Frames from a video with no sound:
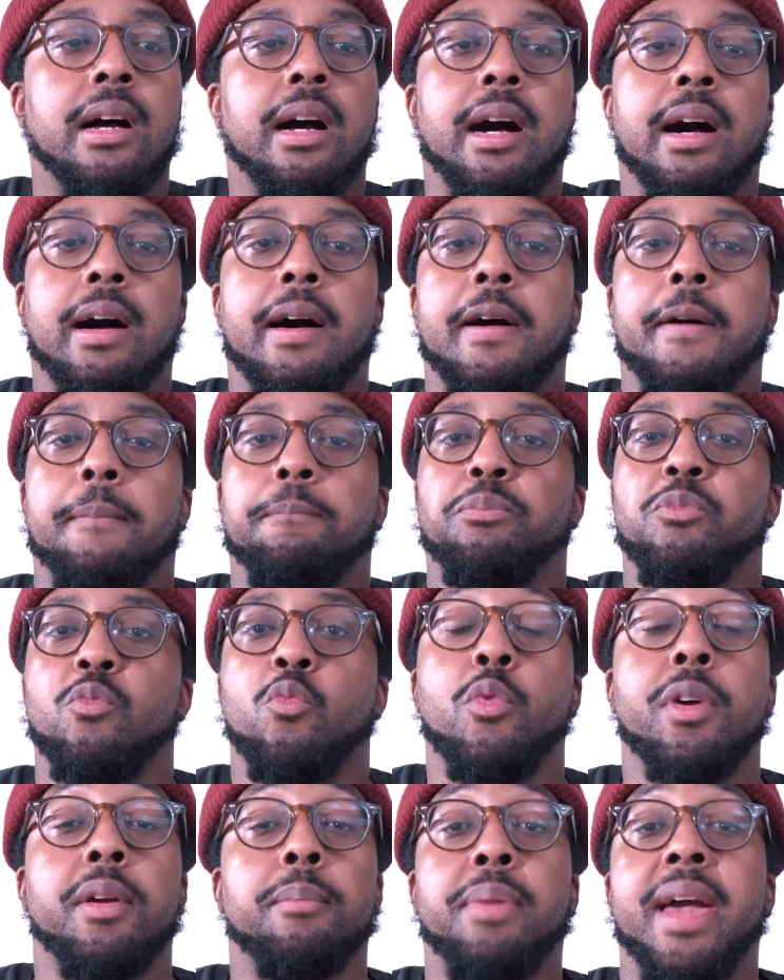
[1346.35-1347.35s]

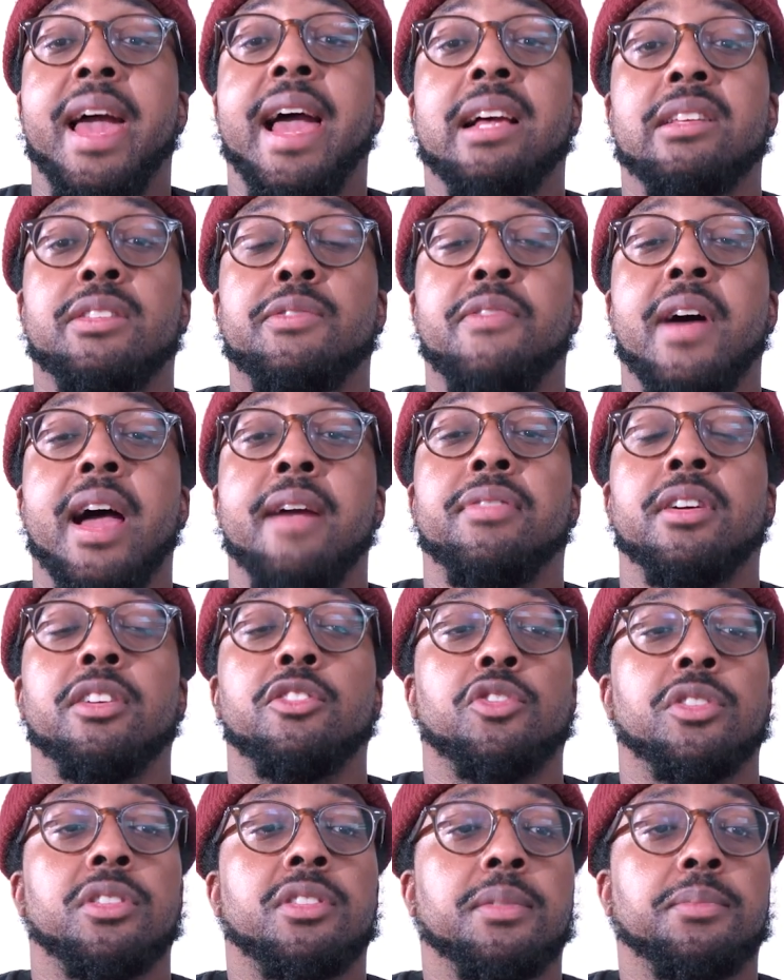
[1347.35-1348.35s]
We're past
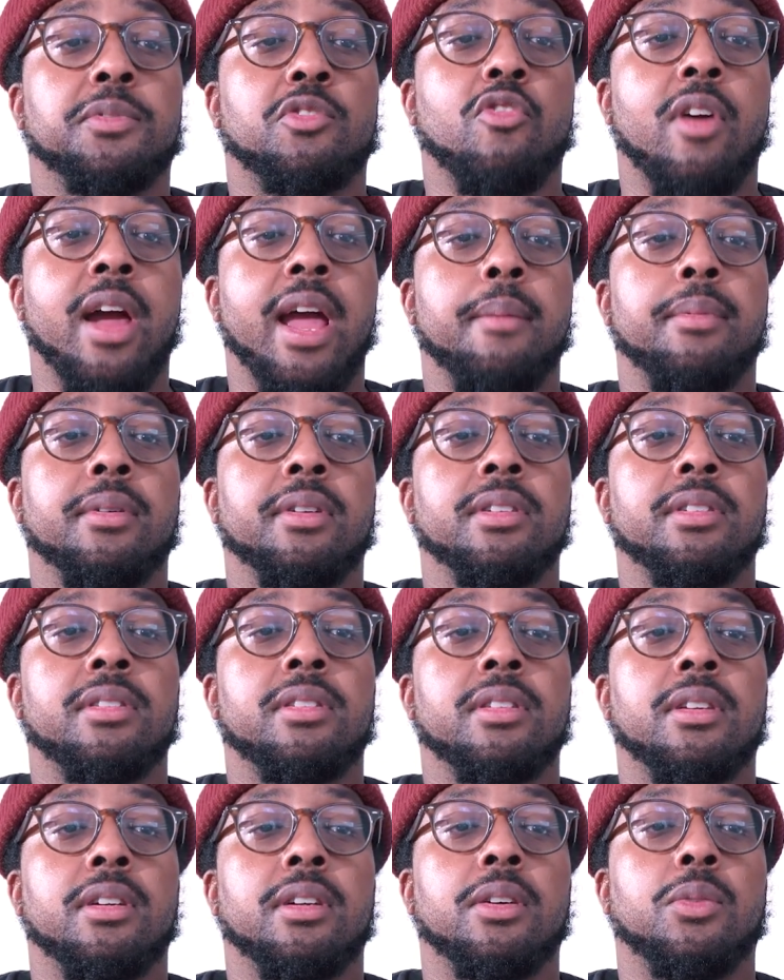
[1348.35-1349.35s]
500
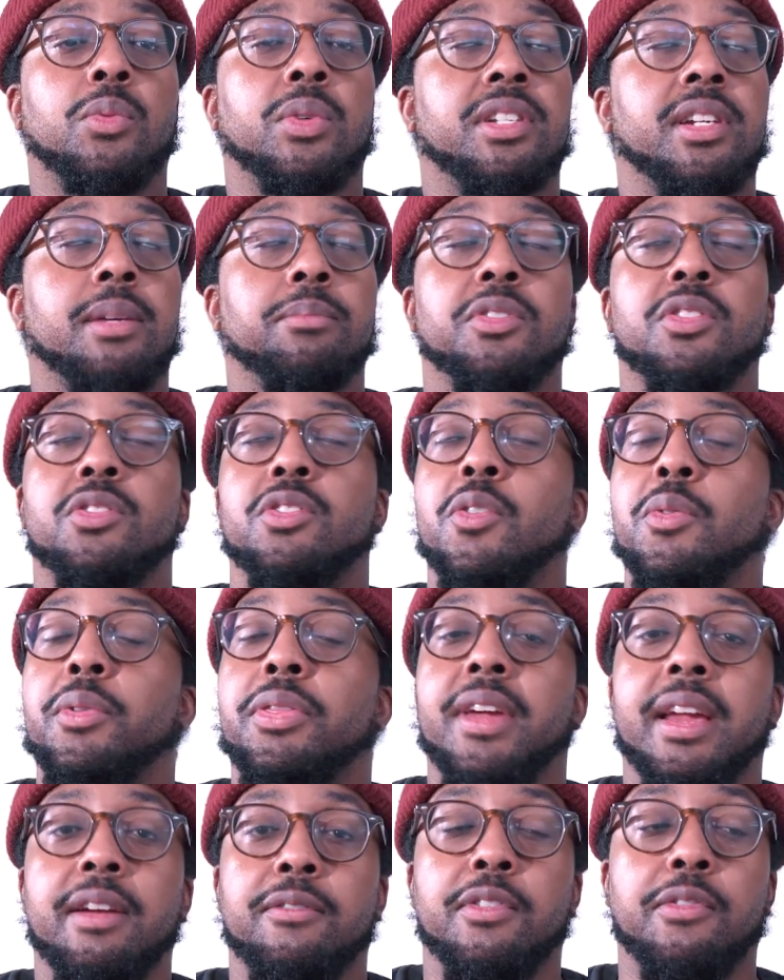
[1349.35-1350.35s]
subscribers, which I'm so
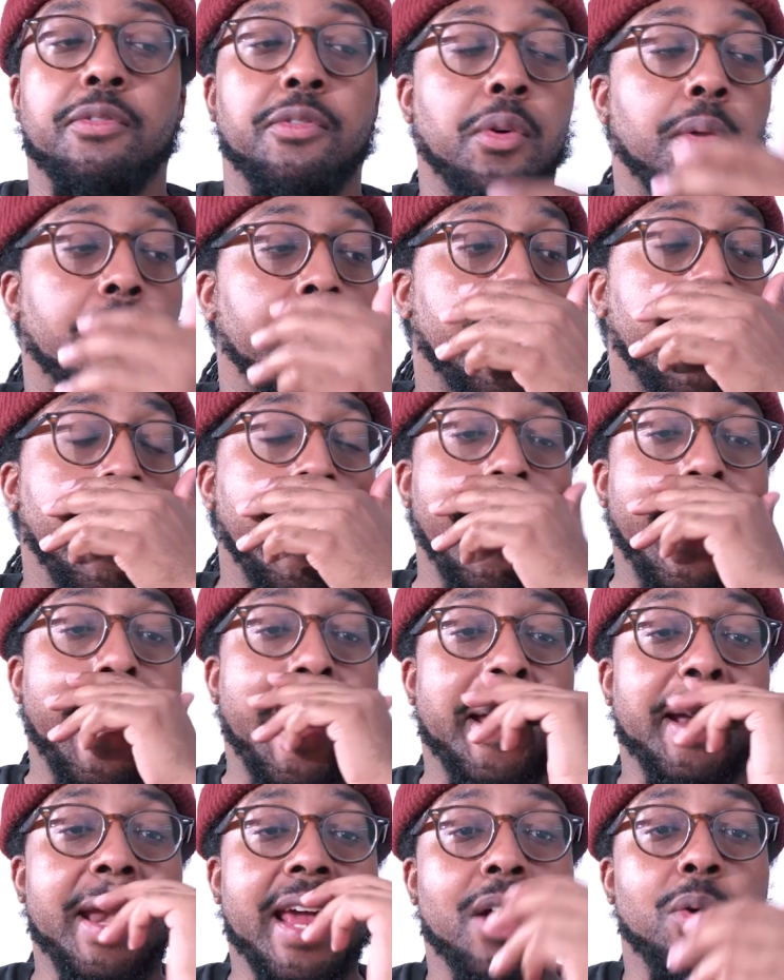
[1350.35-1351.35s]
thankful for.
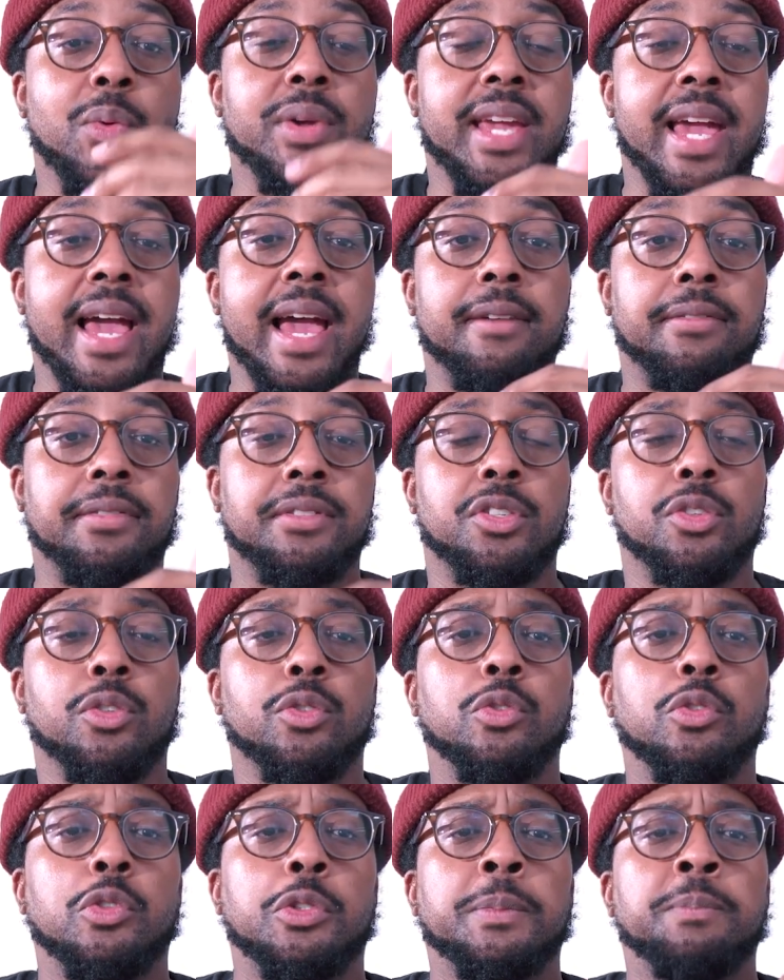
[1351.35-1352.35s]
Now we have
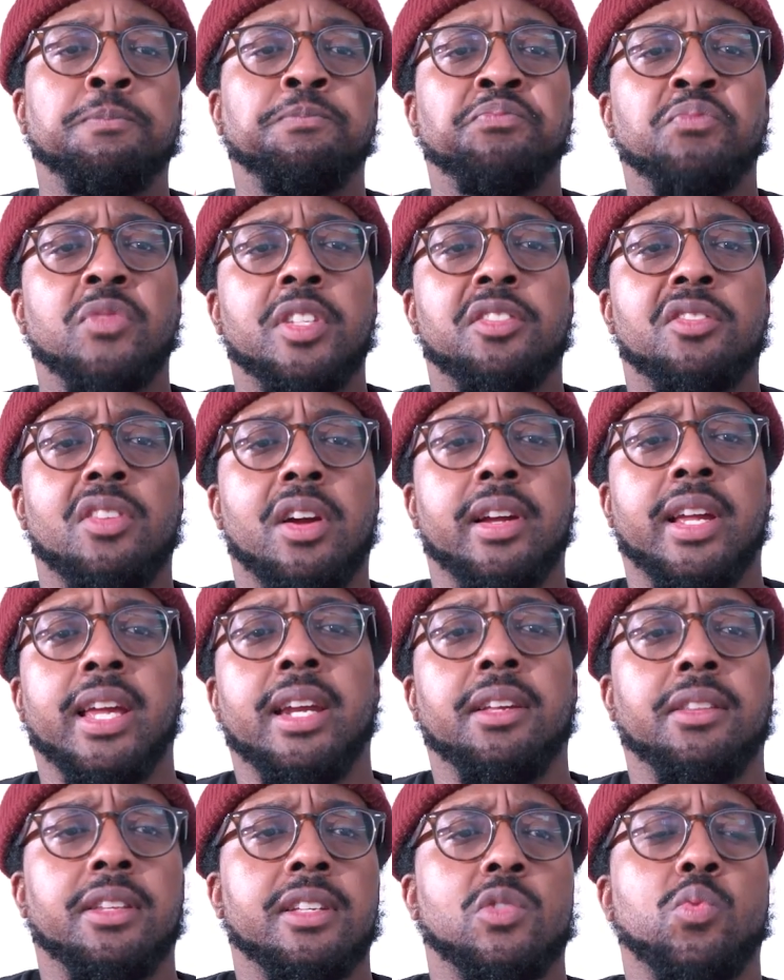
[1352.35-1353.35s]
to start
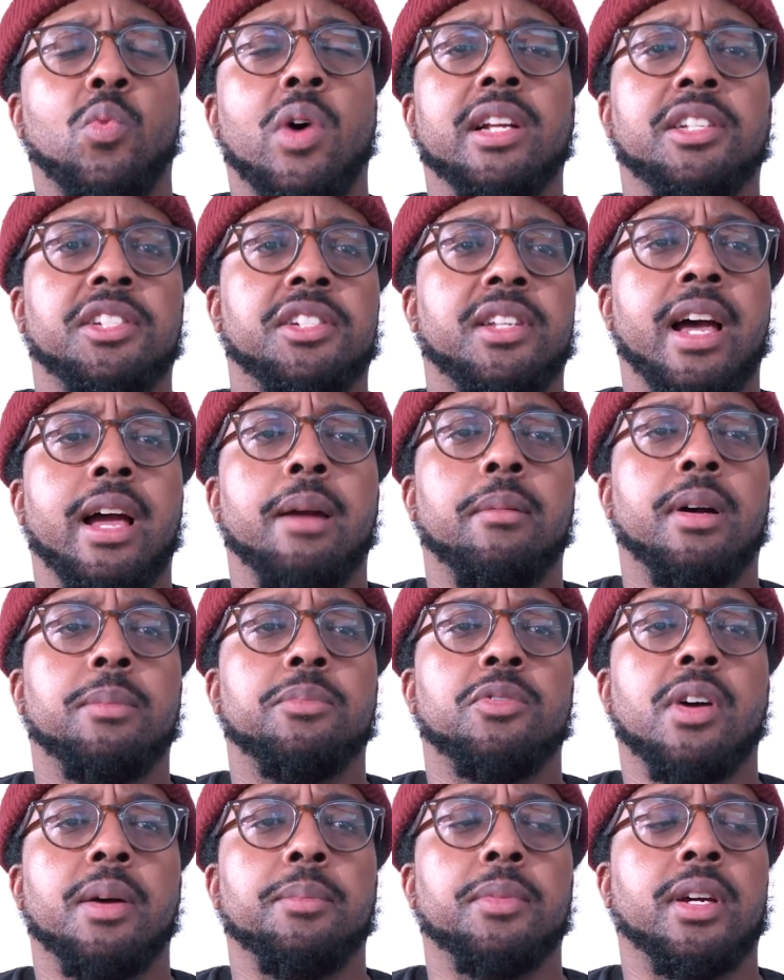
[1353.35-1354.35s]
getting this watch time
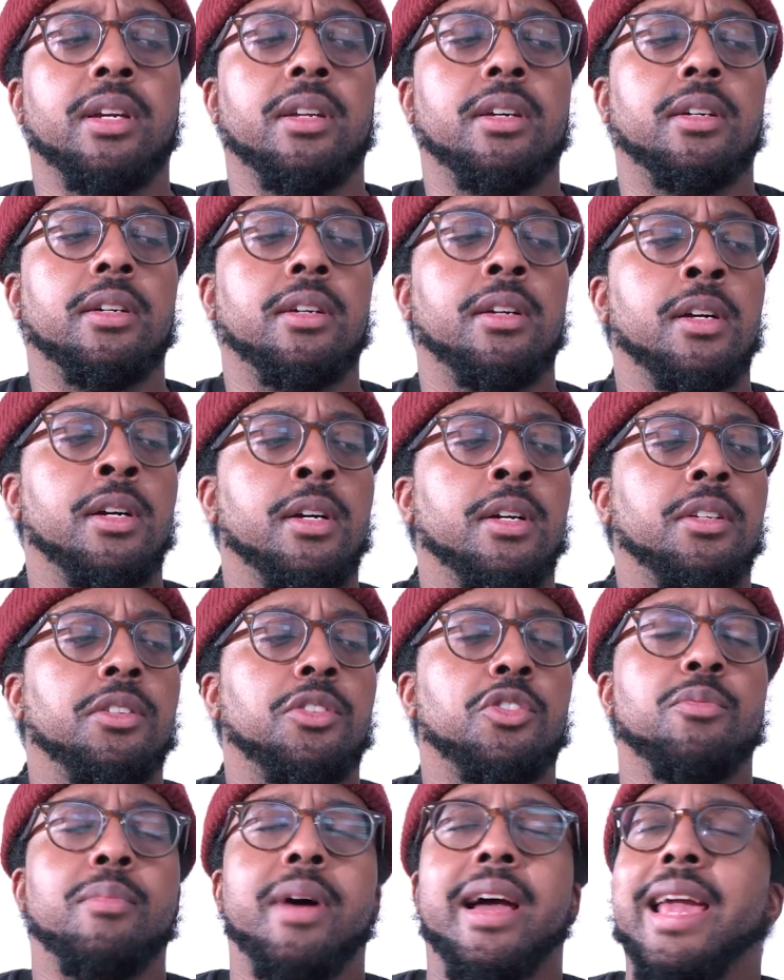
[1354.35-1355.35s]
up, so I'm gonna
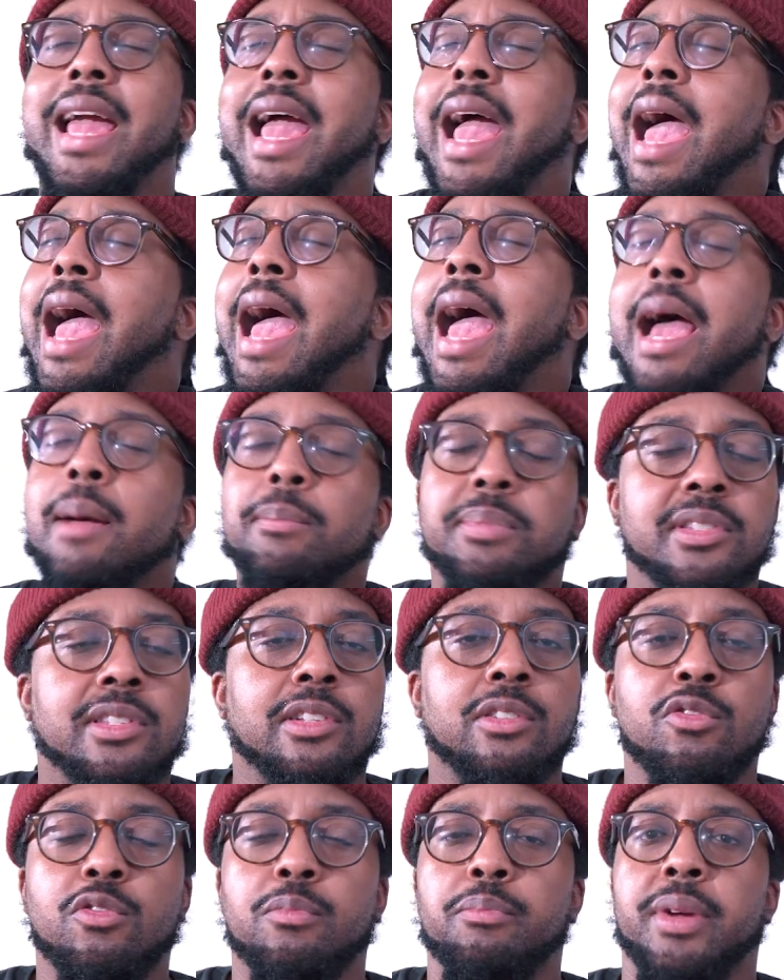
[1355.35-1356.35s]
do my
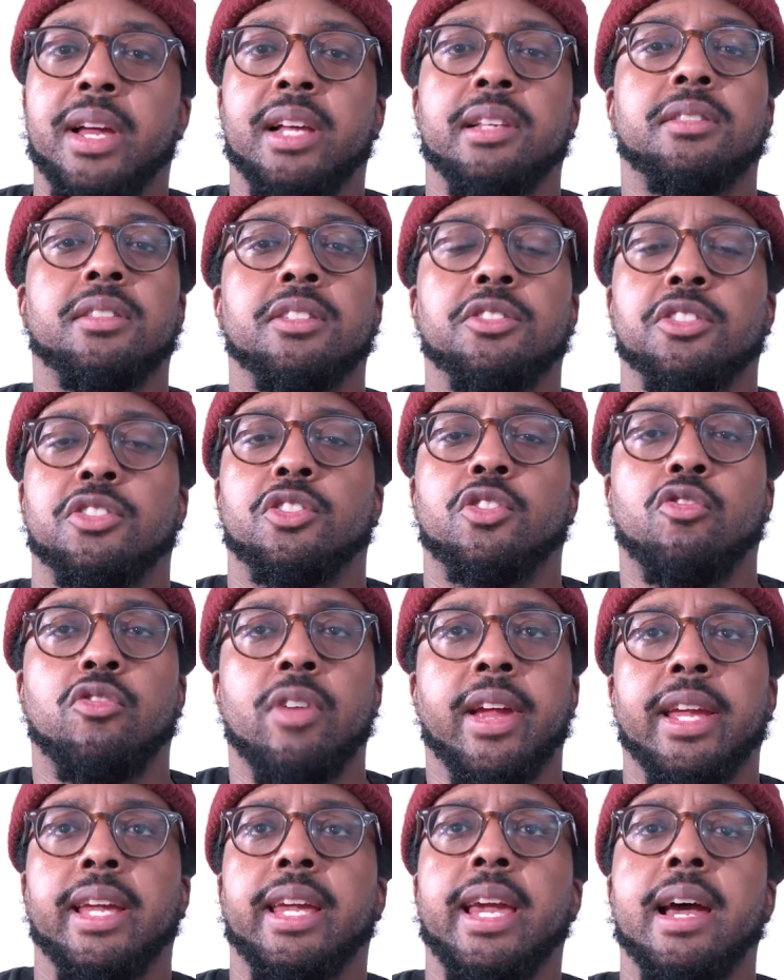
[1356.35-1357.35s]
absolute best to just
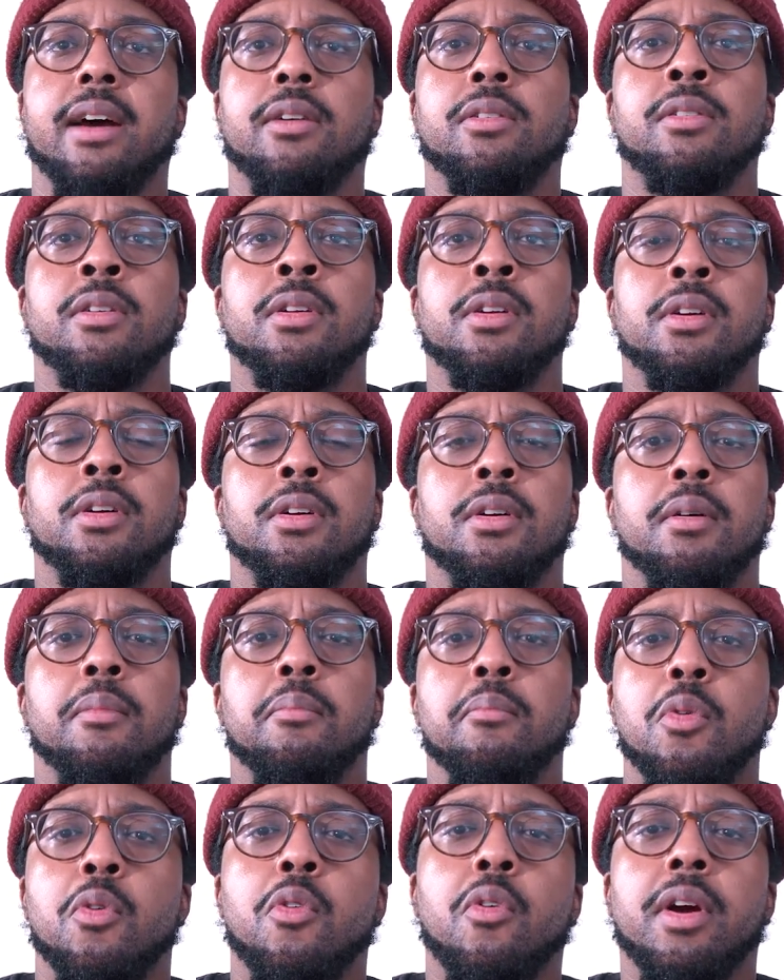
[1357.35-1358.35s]
crank out
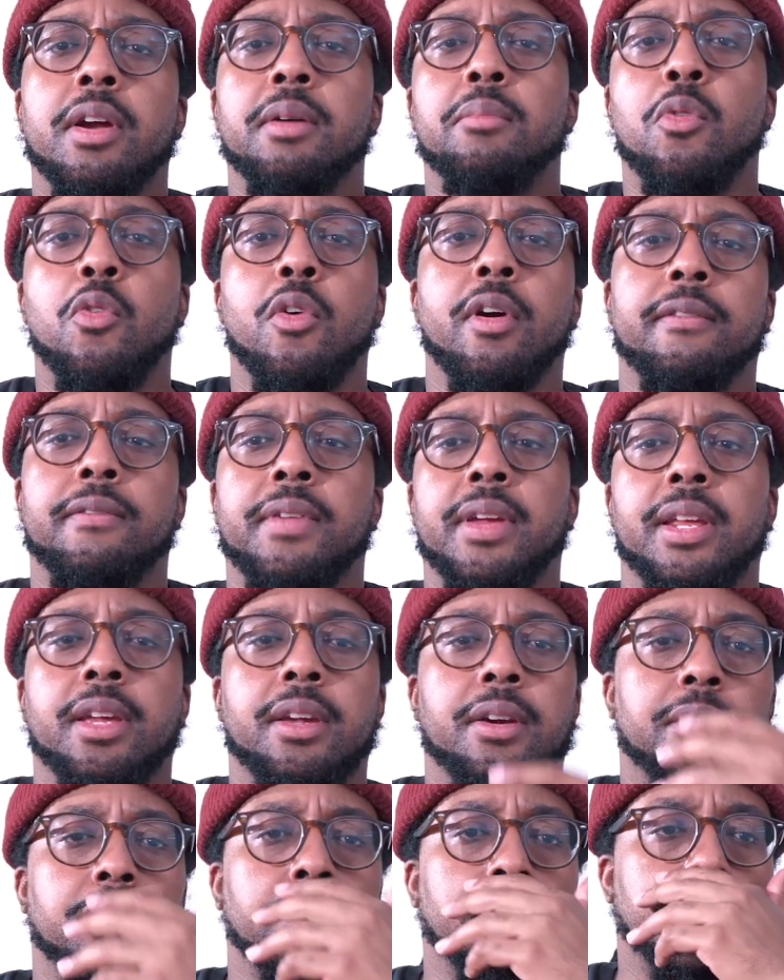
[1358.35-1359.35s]
more and more
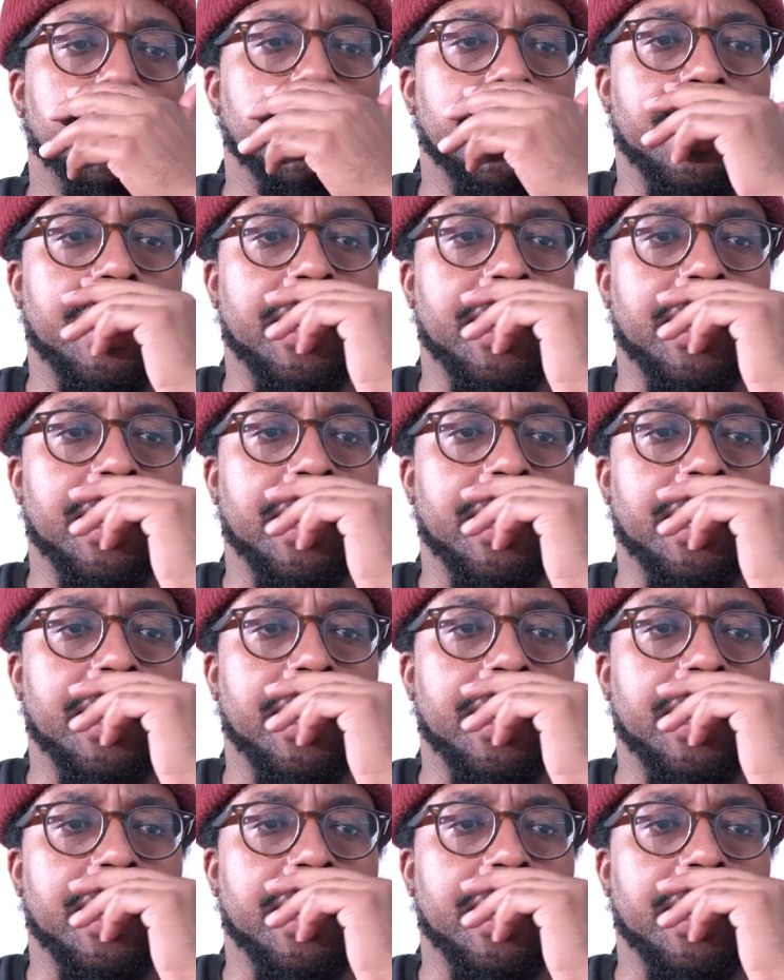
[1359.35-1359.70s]
videos